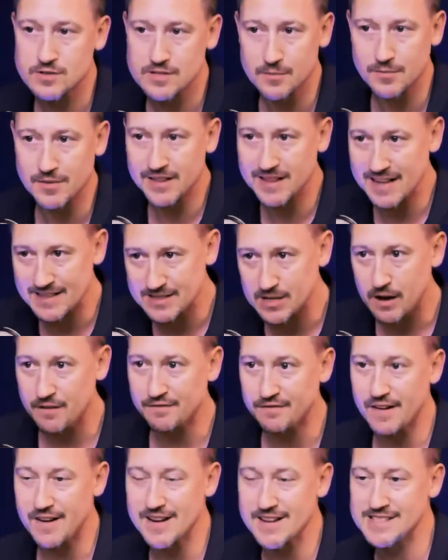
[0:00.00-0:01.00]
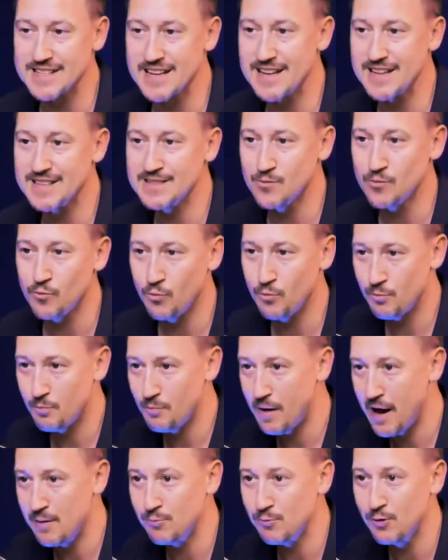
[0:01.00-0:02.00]
something that Tom Ferry says,
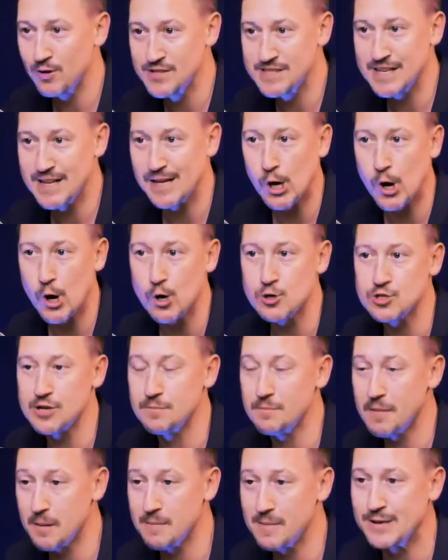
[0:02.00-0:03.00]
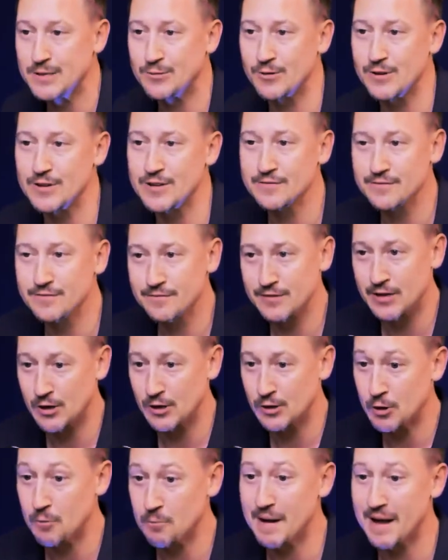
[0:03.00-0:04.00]
my real estate coach and my mentor,
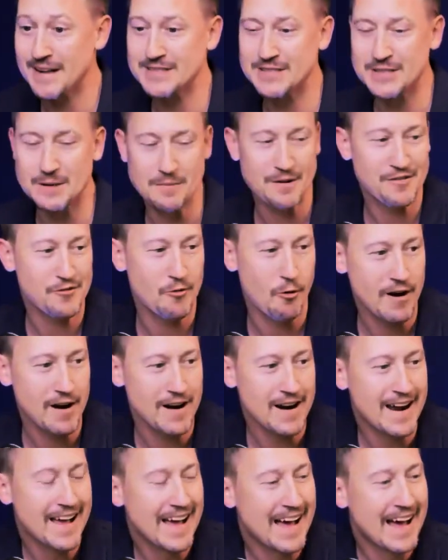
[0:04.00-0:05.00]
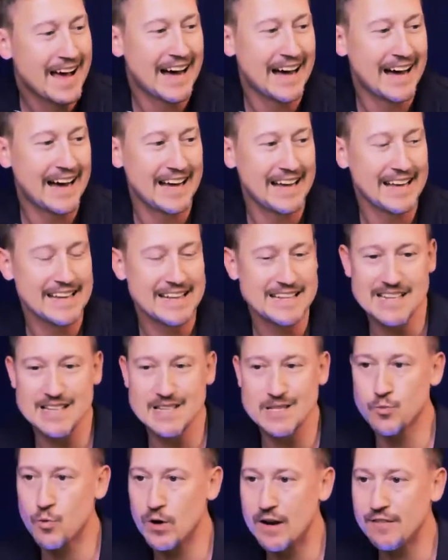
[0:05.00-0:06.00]
going back to number 4, he
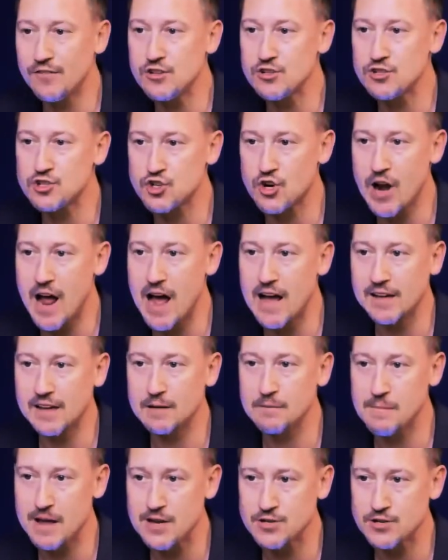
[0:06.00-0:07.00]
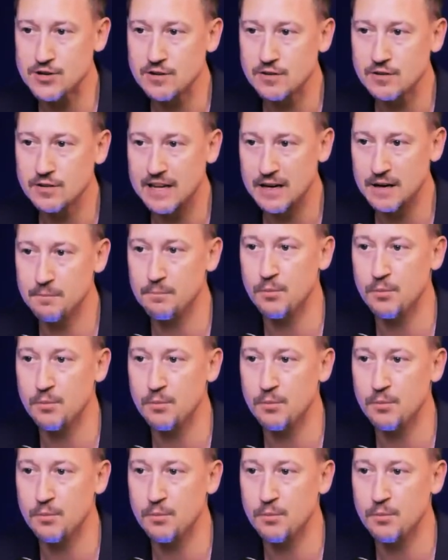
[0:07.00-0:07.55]
says, whatever you track and measure can